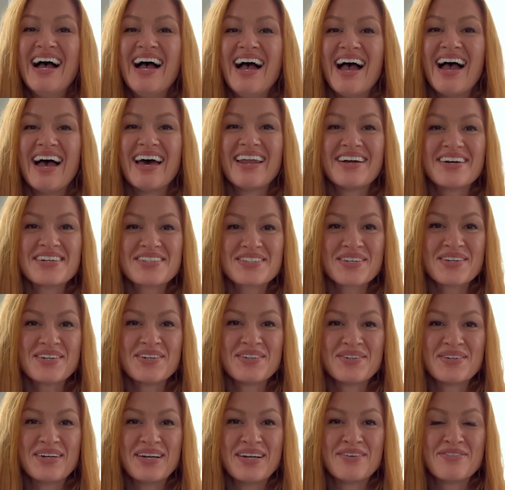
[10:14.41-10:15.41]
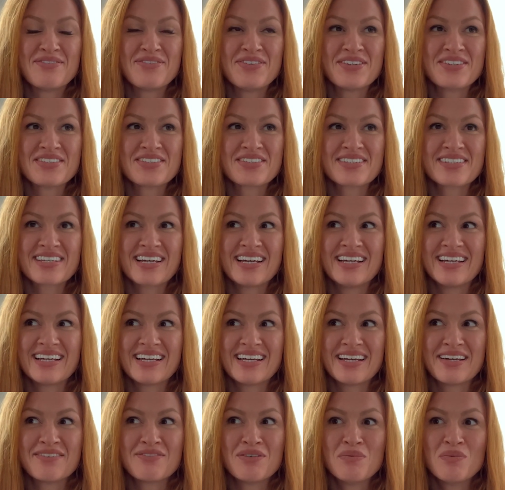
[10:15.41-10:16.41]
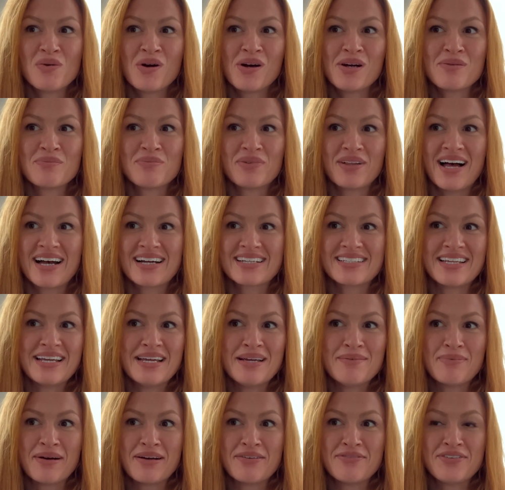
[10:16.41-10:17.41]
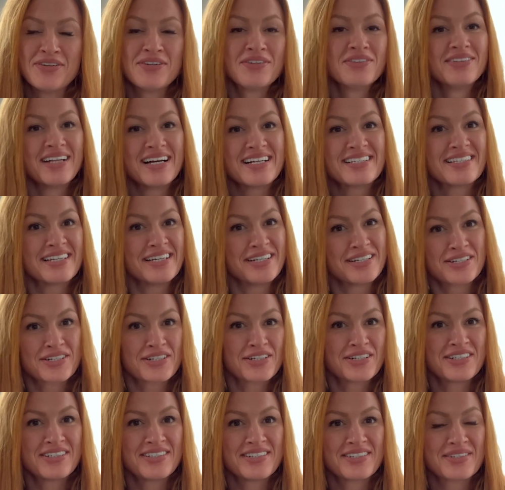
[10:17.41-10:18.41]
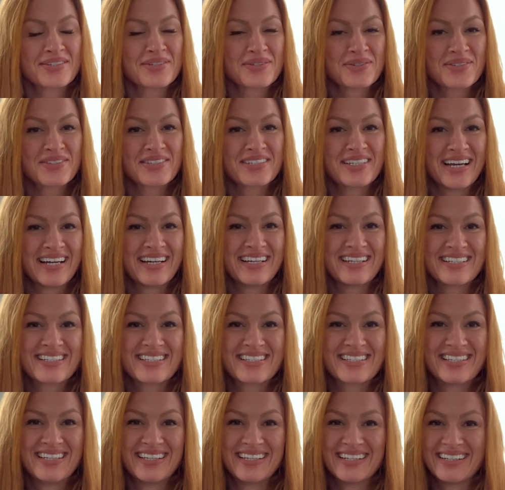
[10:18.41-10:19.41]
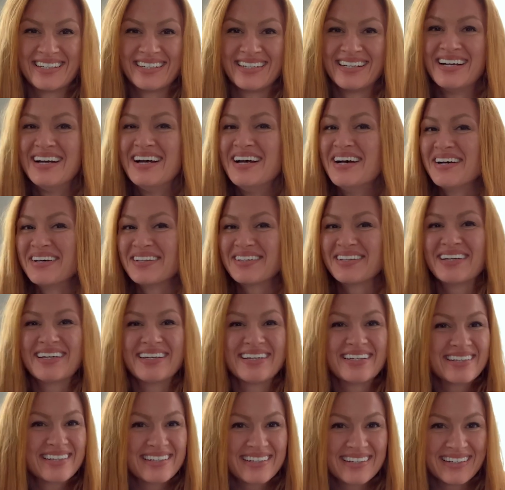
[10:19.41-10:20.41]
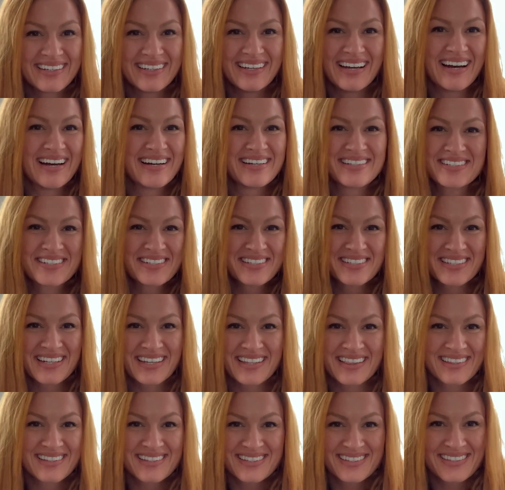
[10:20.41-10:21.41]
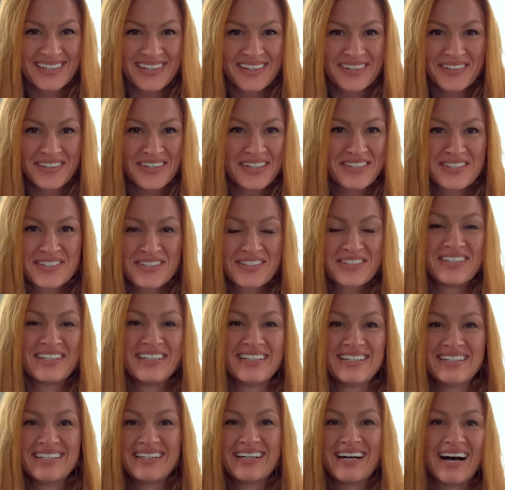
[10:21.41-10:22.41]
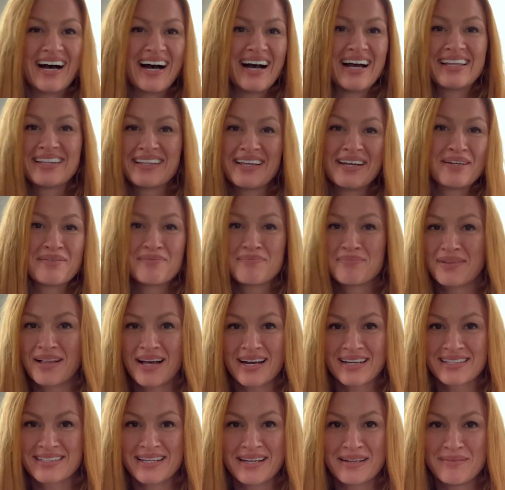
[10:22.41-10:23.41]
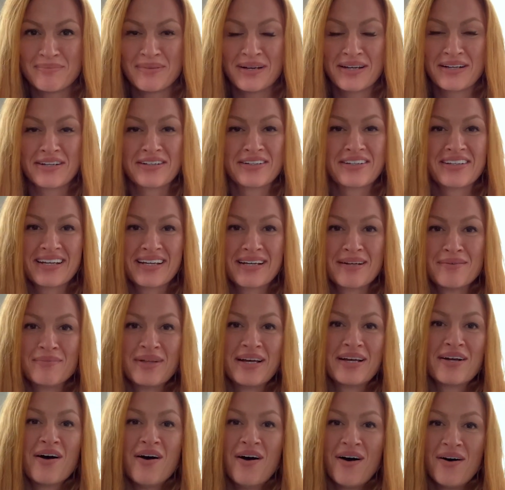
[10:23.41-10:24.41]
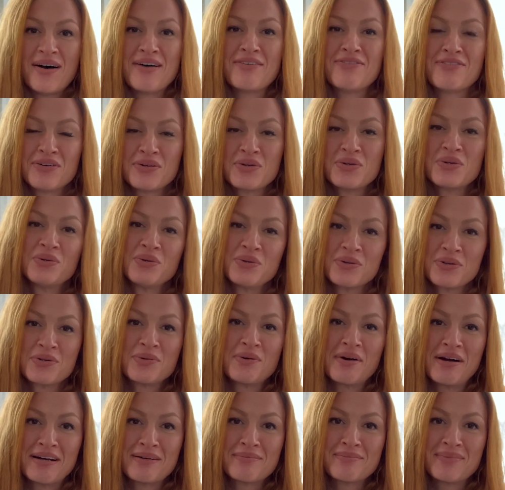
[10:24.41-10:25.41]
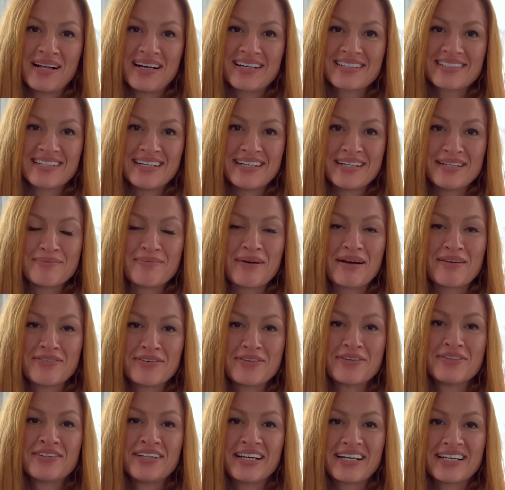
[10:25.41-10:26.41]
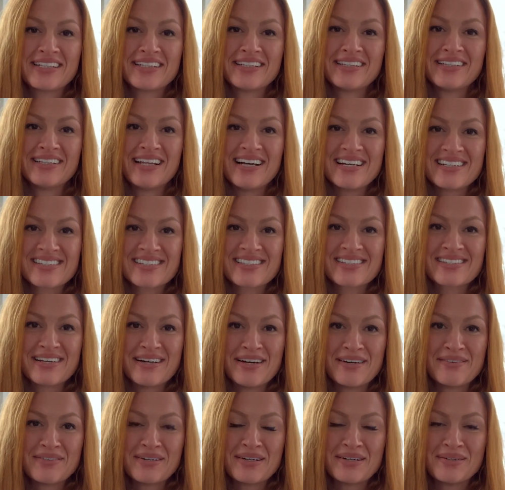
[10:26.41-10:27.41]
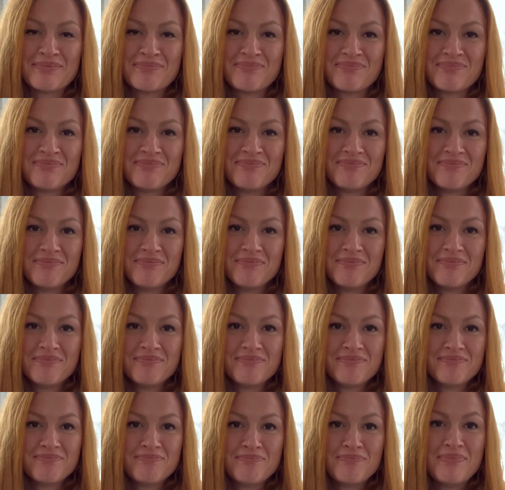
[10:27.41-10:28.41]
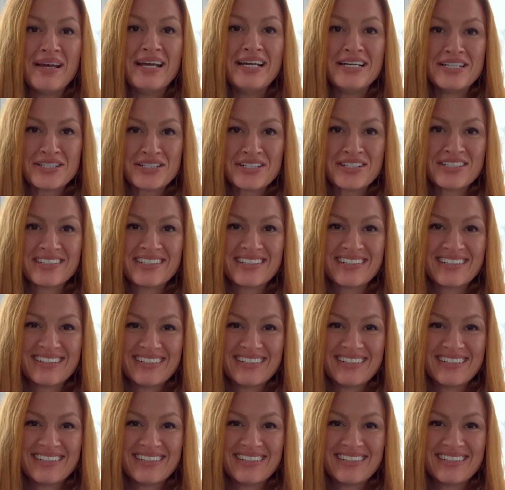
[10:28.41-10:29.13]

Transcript: And also it feels like if I'm wearing black tape, I feel less injured. So it's like, yeah, it's just like psychologically, I like black tape better. Like I'm like, oh, I feel cooler wearing black tape. I feel like less of a patient.